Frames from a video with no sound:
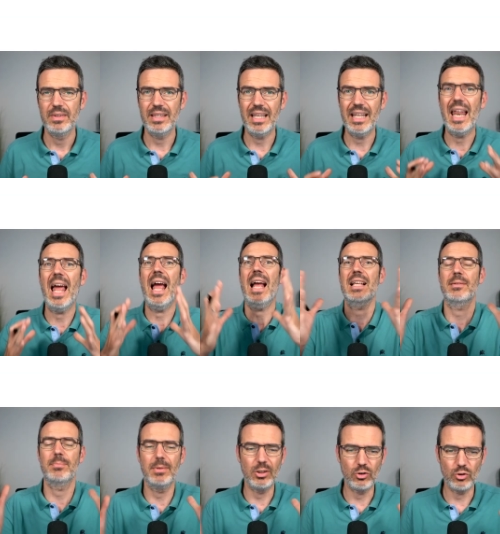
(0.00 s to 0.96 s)
that
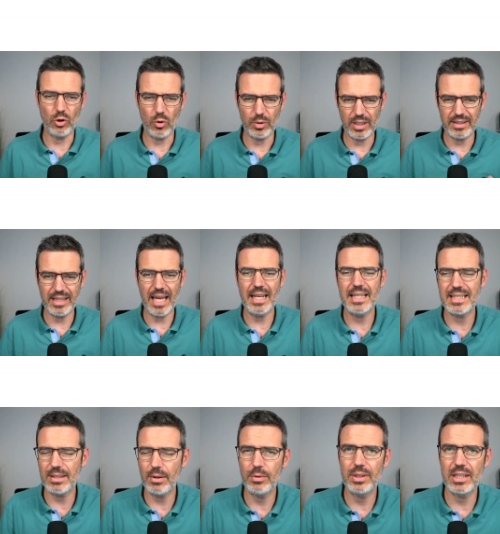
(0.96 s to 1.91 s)
has been grown. And that
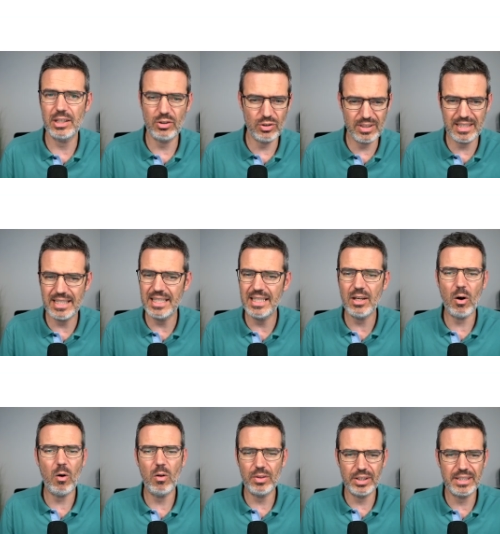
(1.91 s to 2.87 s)
is something you see
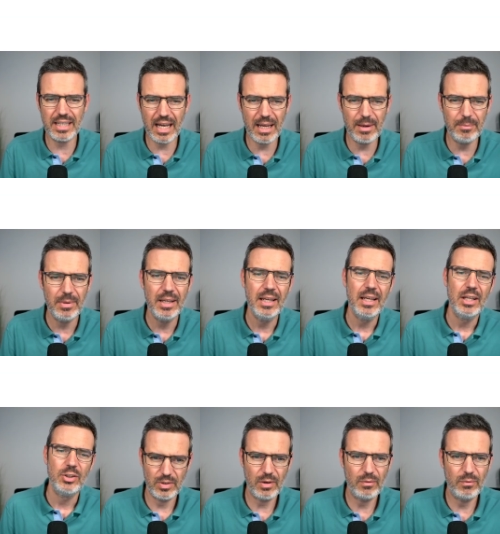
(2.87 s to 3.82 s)
all the time.
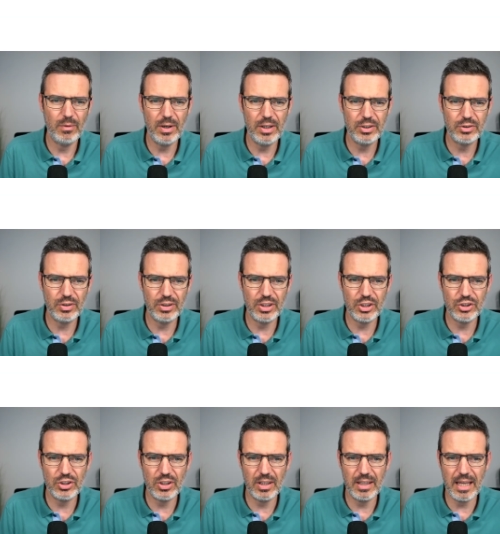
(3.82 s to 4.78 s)
You have very
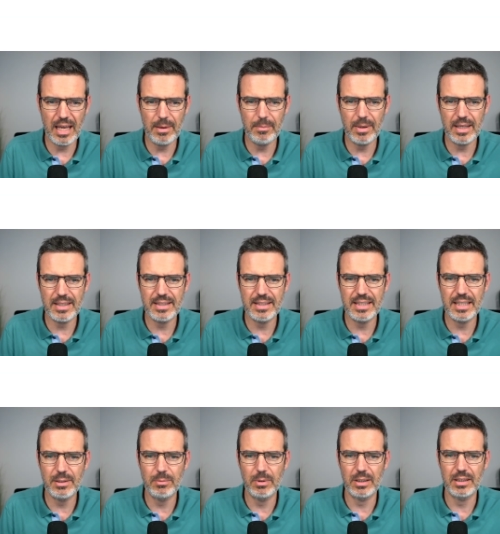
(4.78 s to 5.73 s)
traditional MS
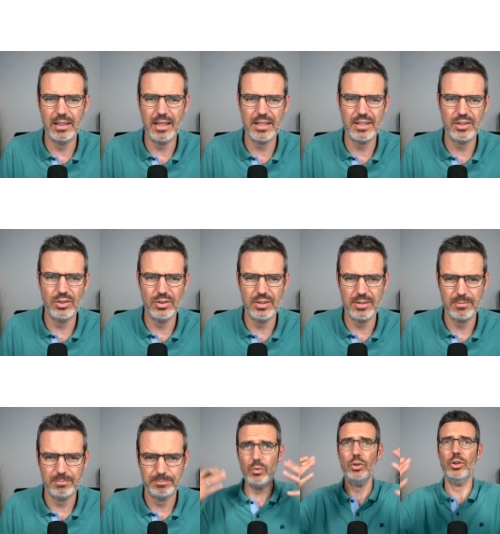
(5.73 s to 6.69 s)
SQL clusters
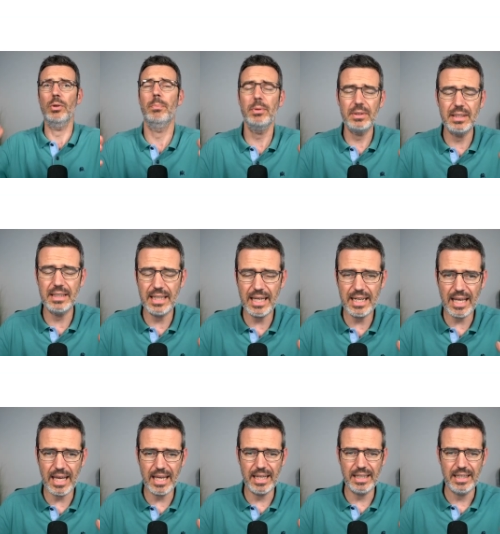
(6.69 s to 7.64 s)
where you put the
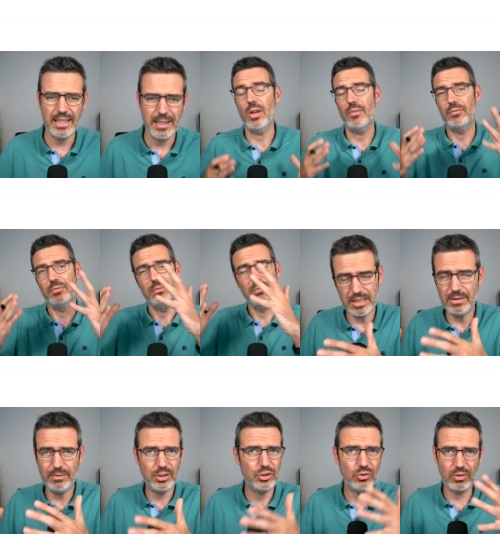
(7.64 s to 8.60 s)
data in. You have
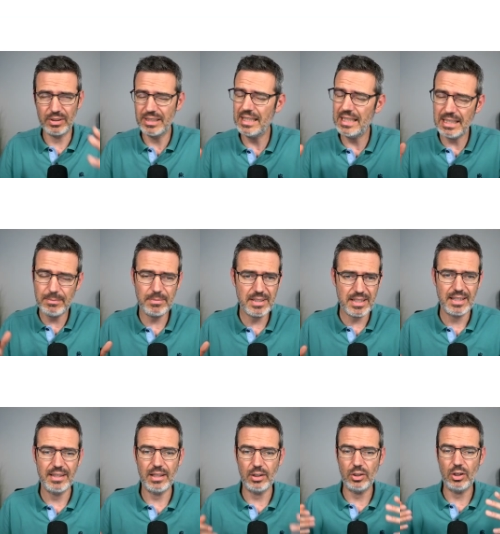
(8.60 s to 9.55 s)
individual teams
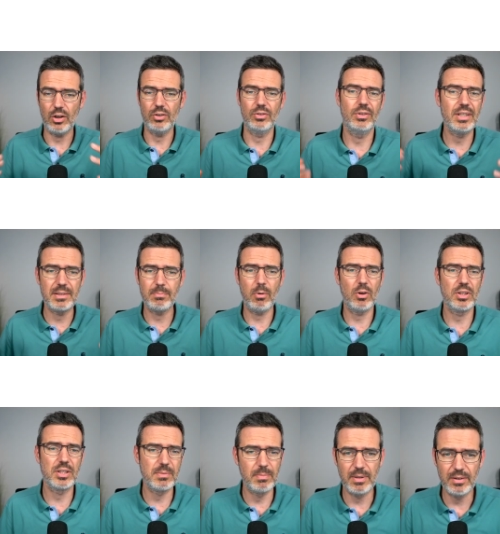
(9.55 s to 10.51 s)
that are
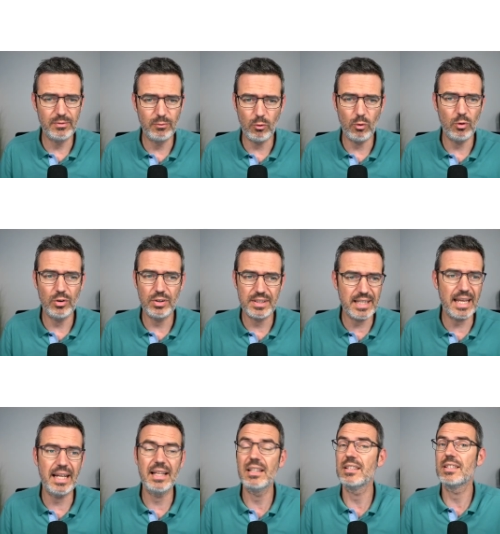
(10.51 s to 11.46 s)
responsible for
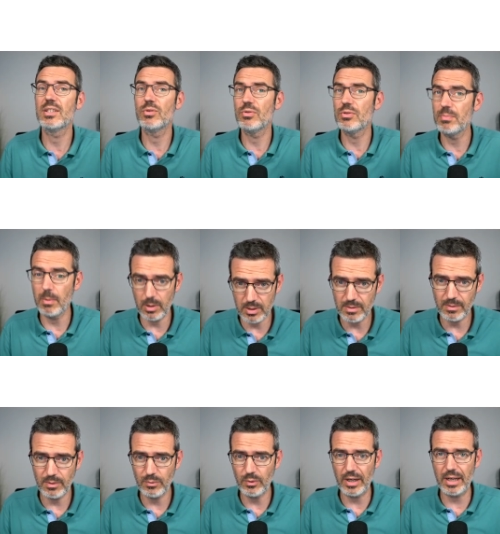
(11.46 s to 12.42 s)
sales,
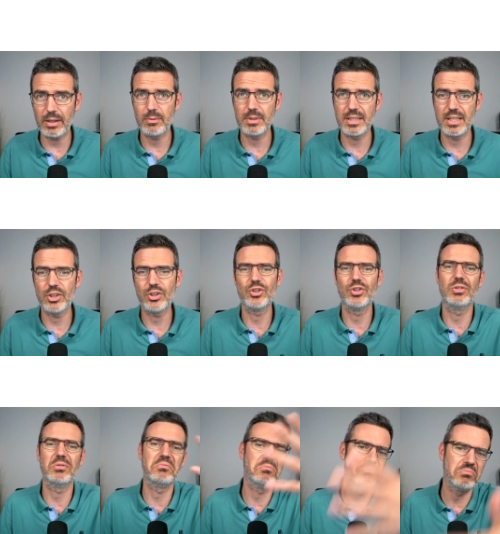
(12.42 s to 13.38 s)
responsible for
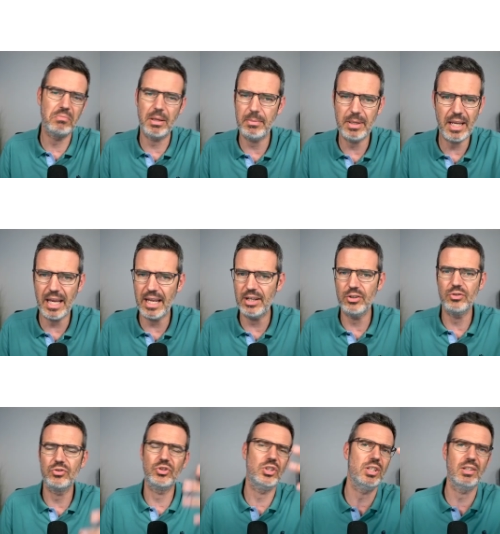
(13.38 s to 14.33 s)
acquisition, maybe
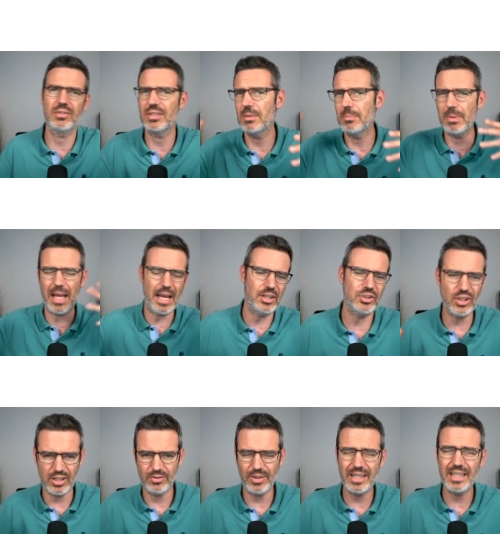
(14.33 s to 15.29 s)
energy or supply
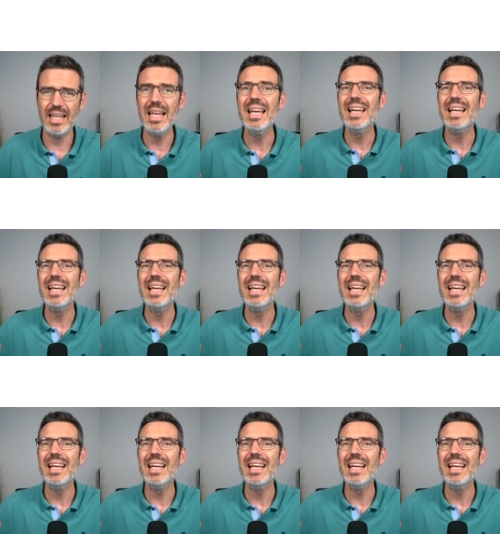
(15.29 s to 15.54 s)
chain, right?